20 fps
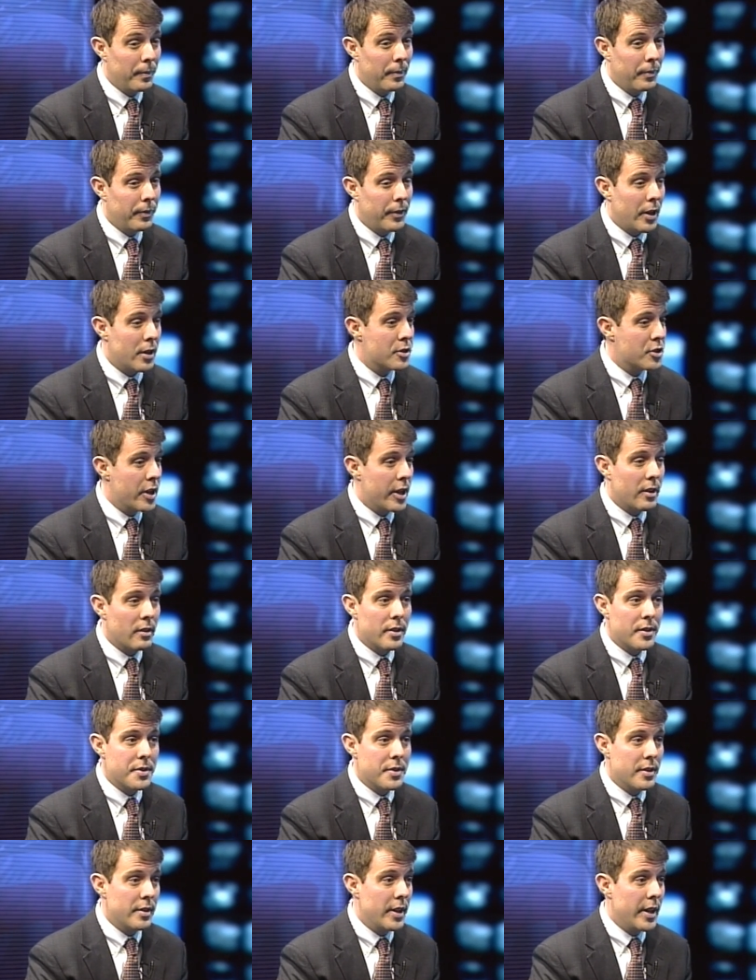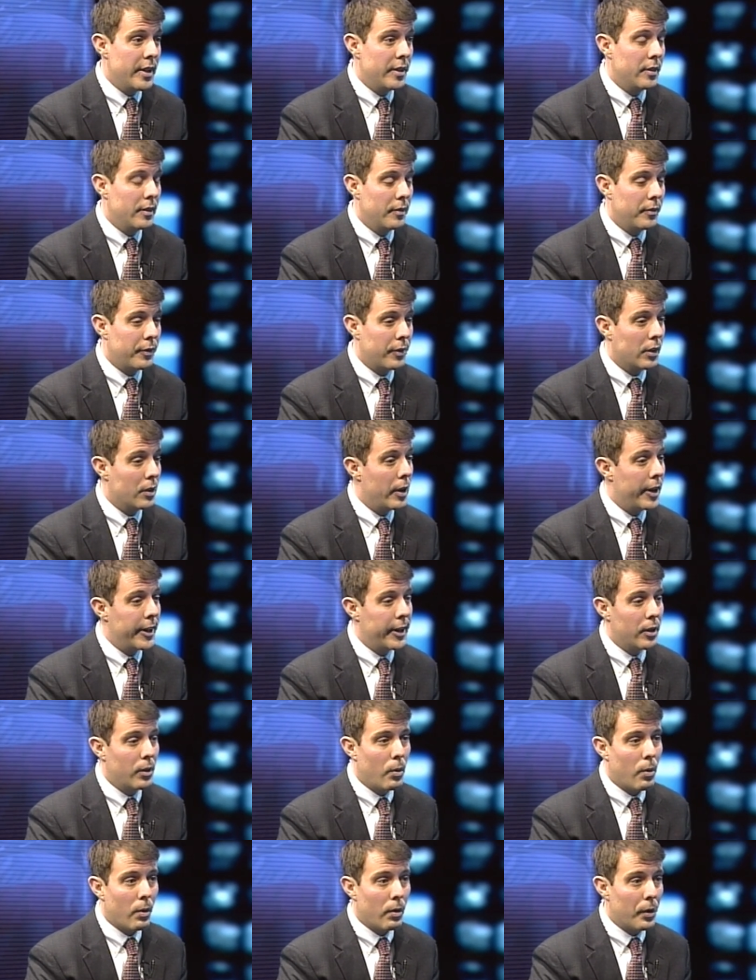They're generous in that for any
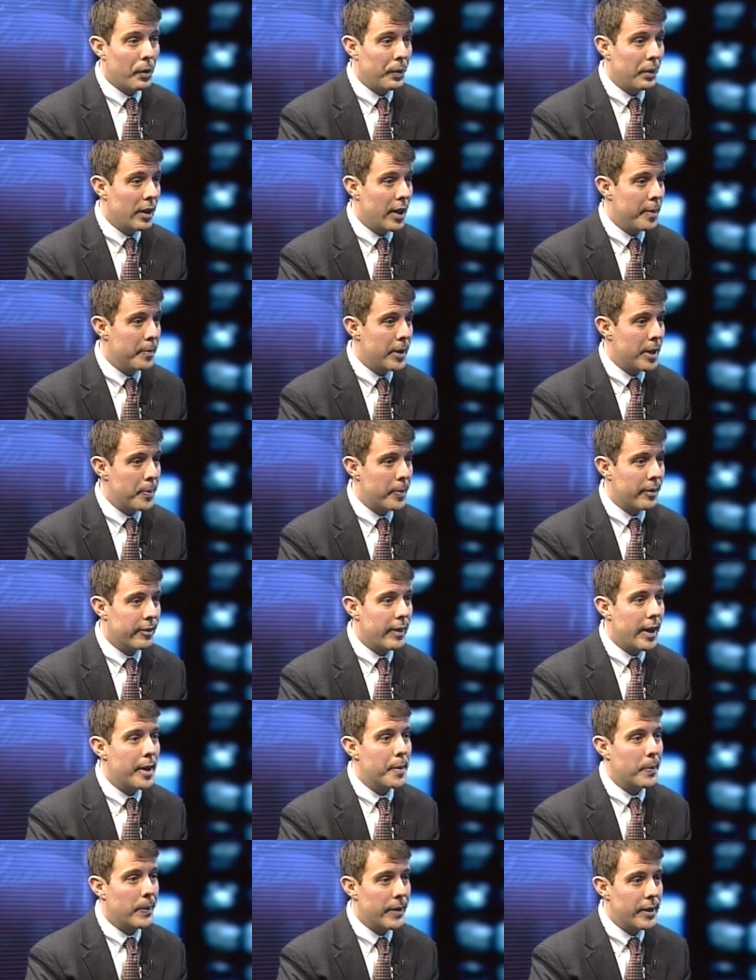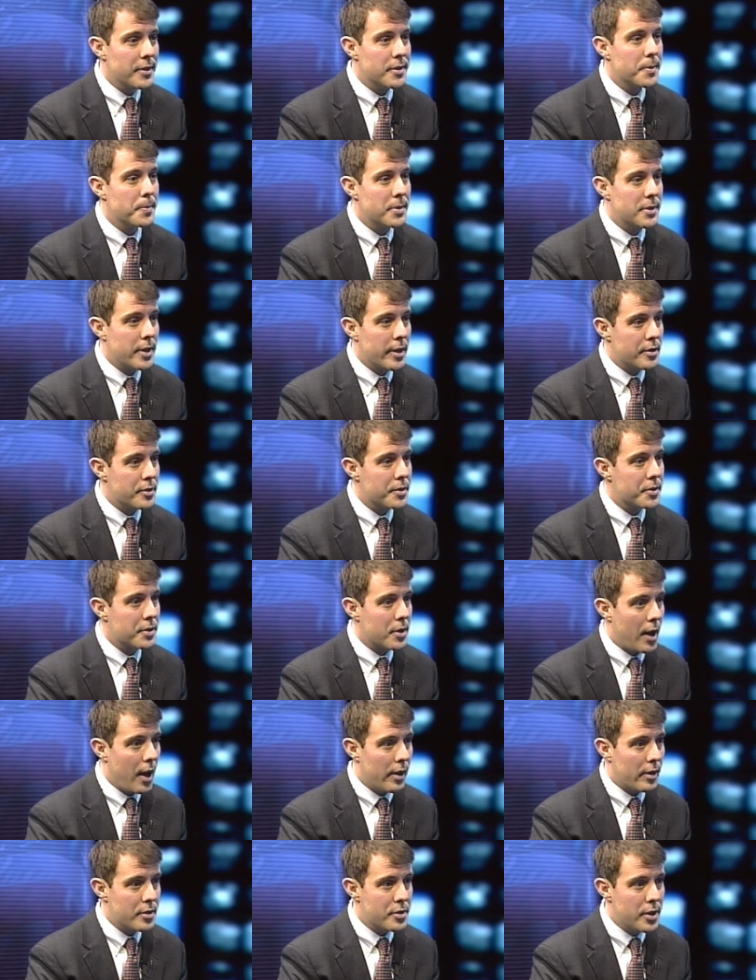Coro alum, they provide a pretty substantial
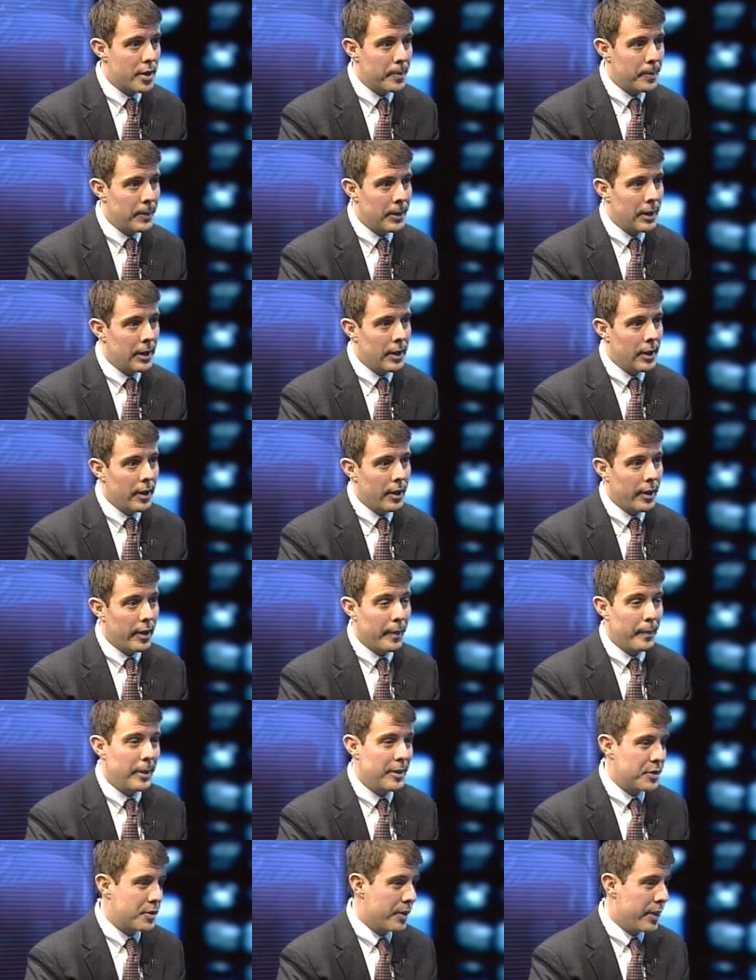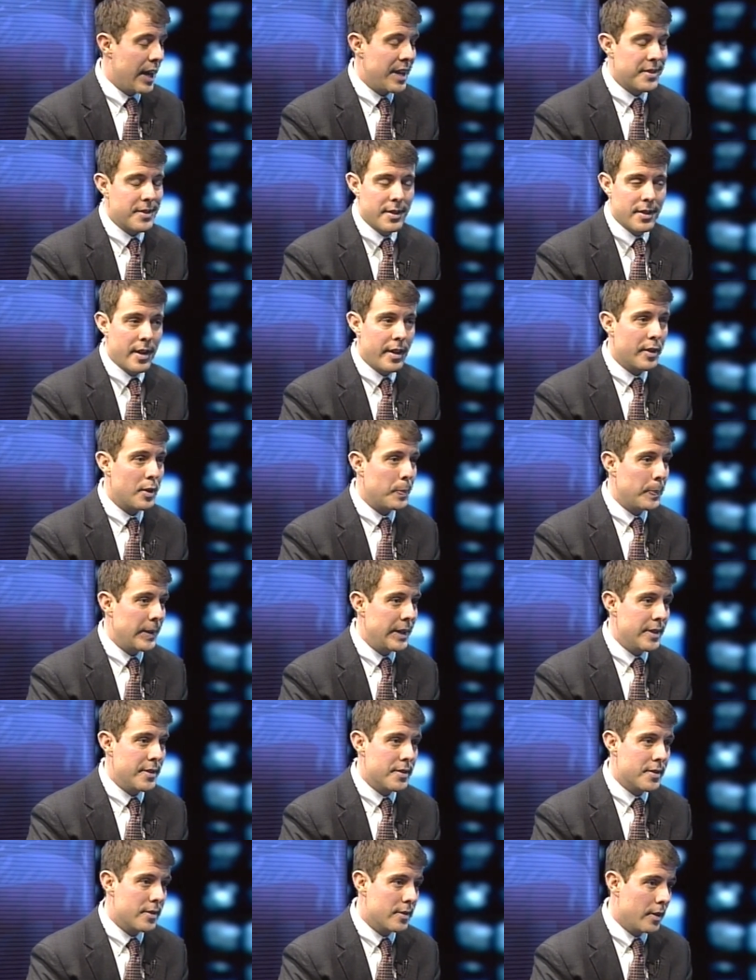scholarship. And so that's another
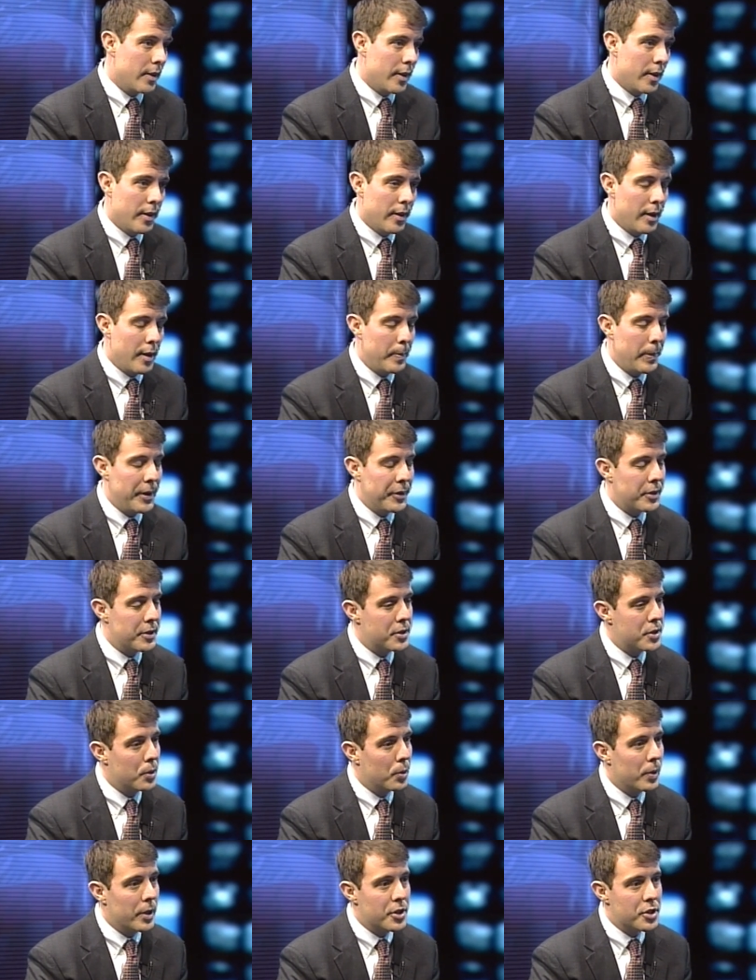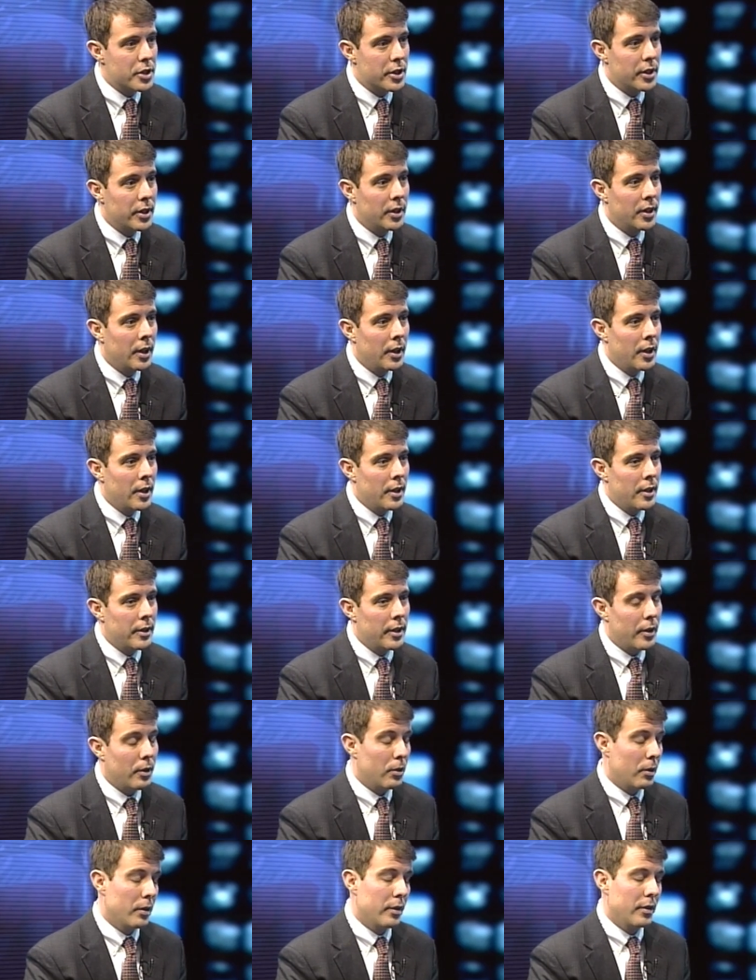piece about the tuition,
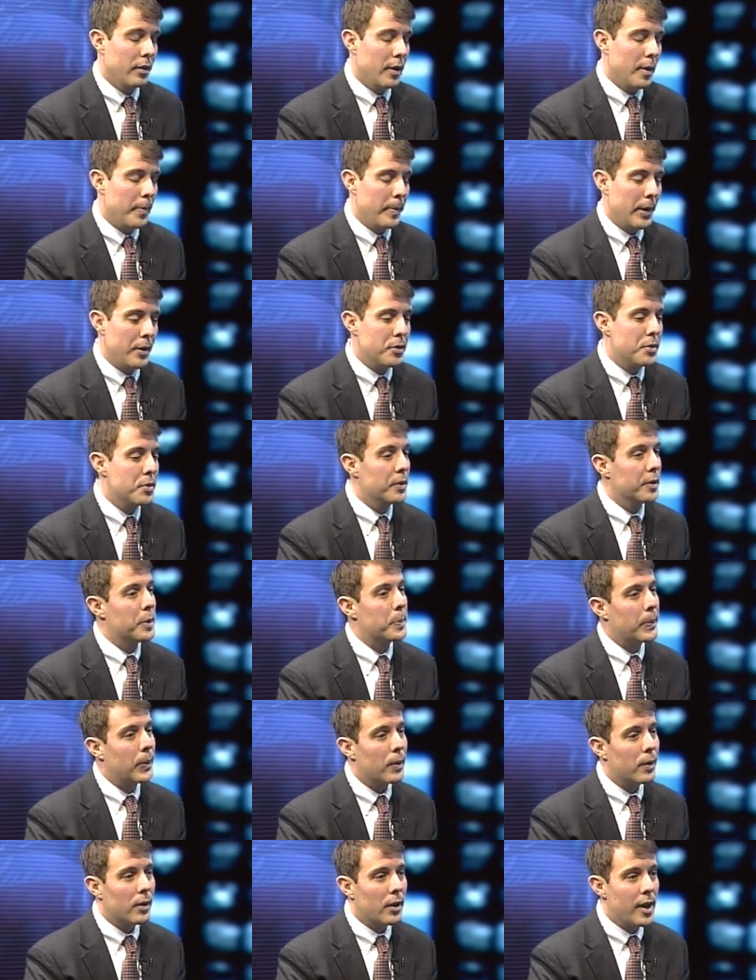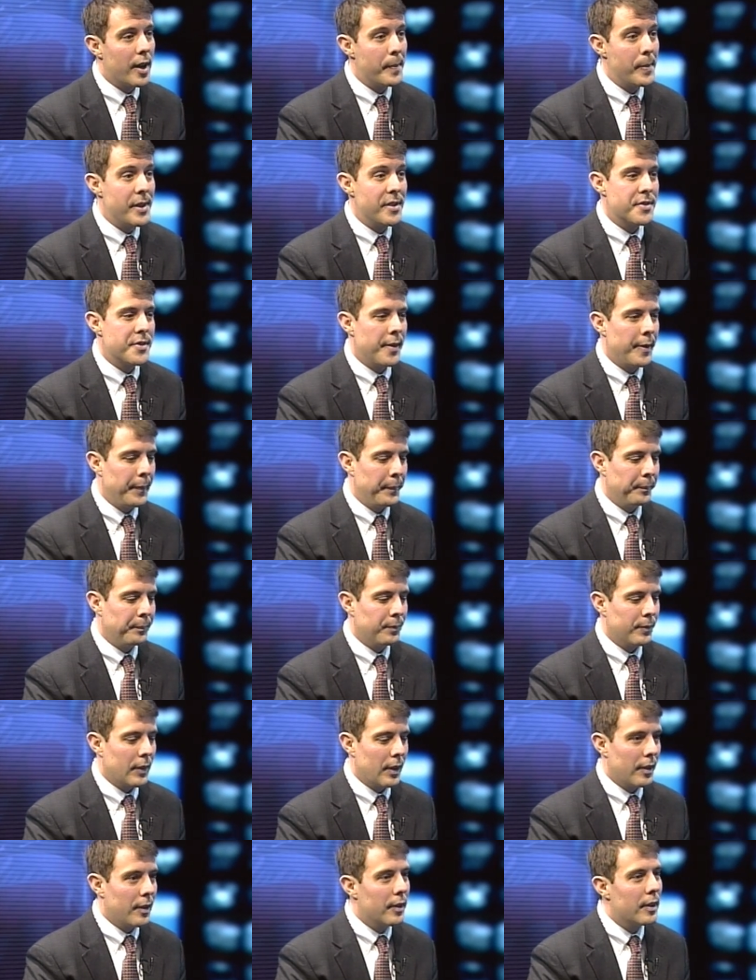or about doing the program, is it
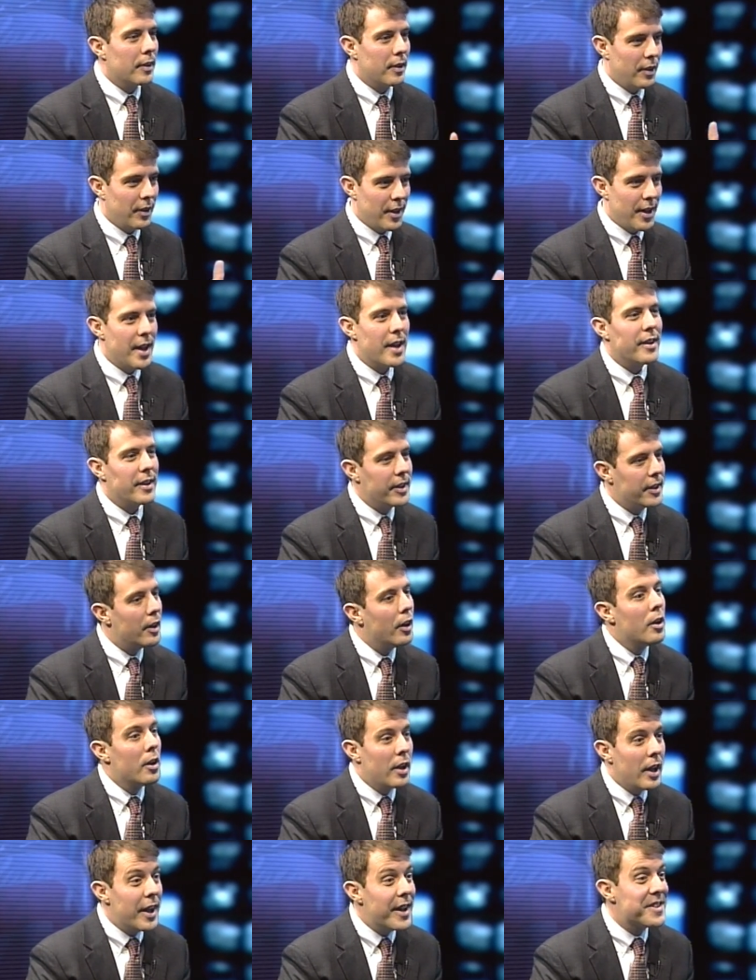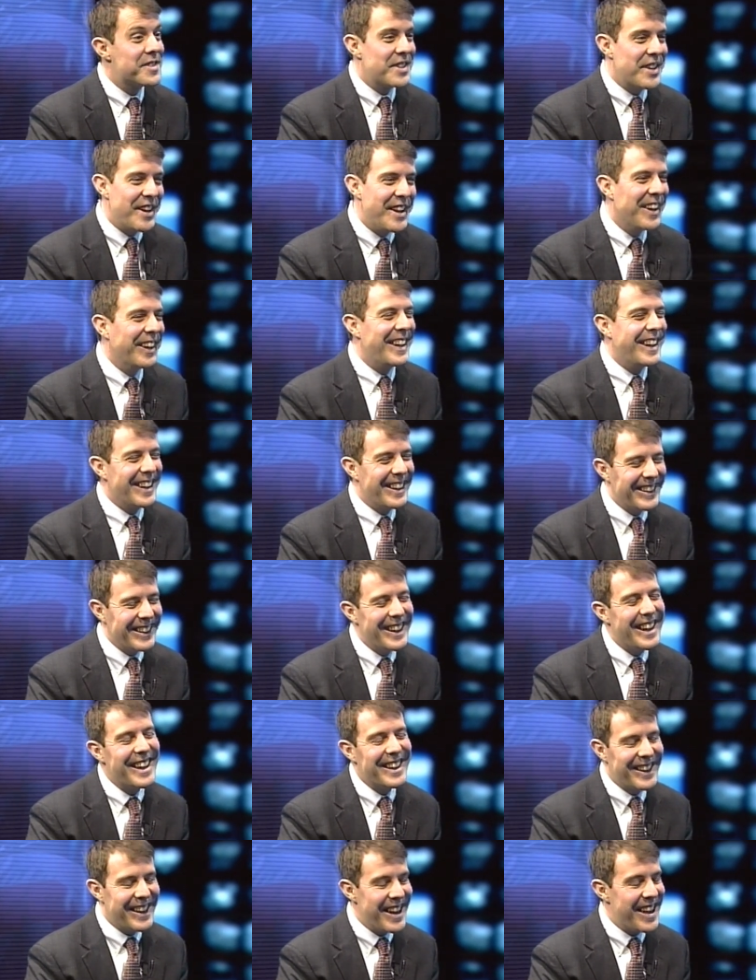buys you something later.
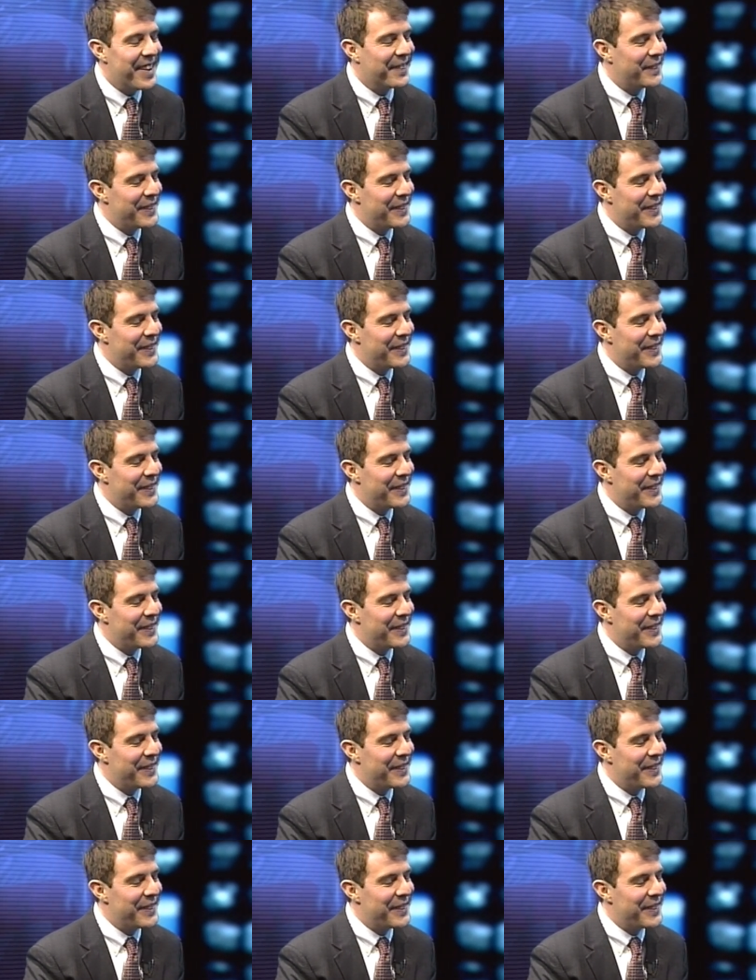It can.